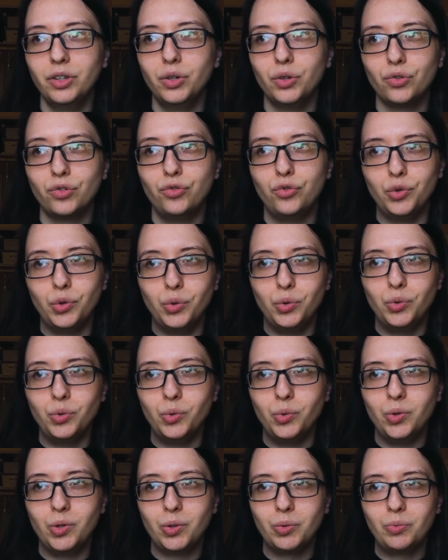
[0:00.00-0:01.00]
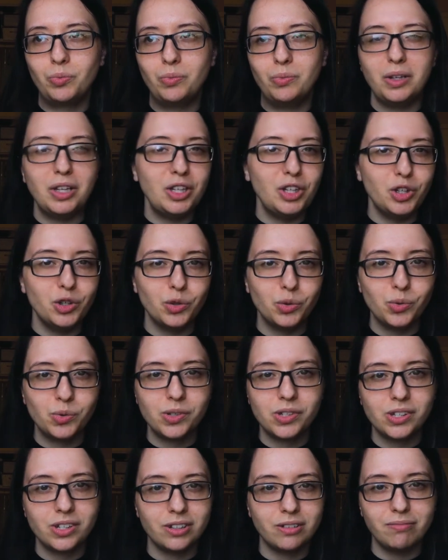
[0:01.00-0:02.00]
your food
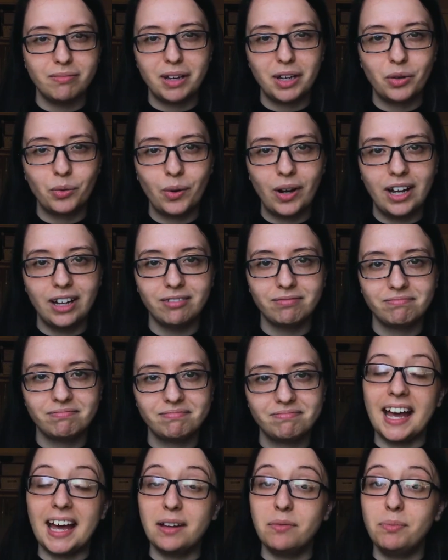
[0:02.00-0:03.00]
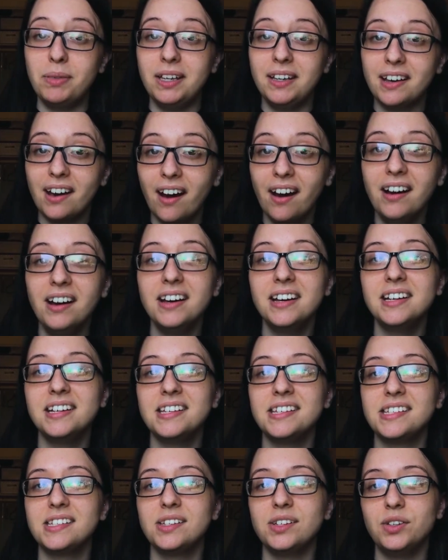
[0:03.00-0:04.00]
used in a way. And
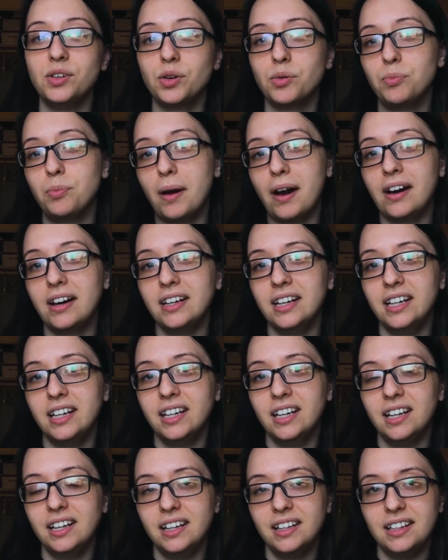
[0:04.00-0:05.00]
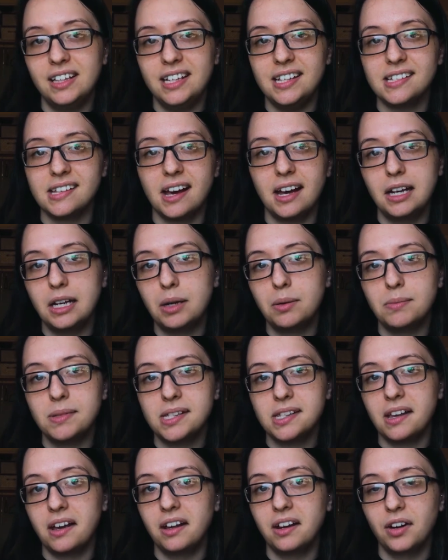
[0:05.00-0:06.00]
because you're buying these
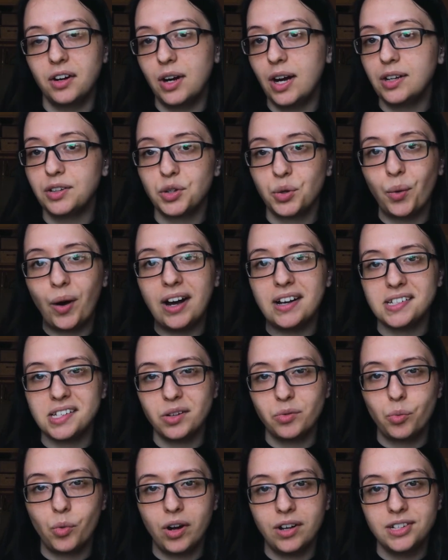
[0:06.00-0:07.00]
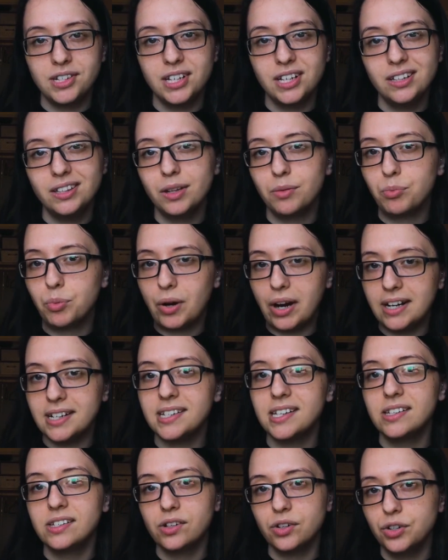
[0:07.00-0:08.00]
items that are otherwise unwanted, the
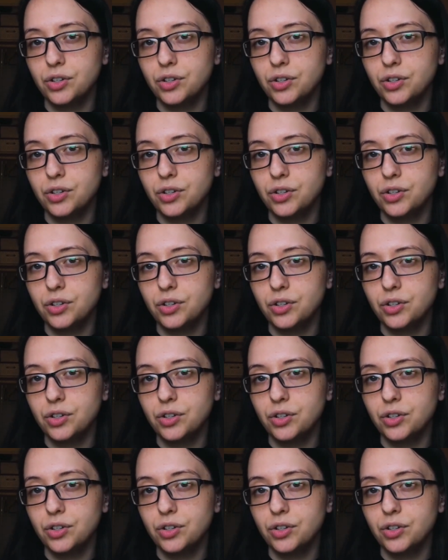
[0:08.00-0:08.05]
prices are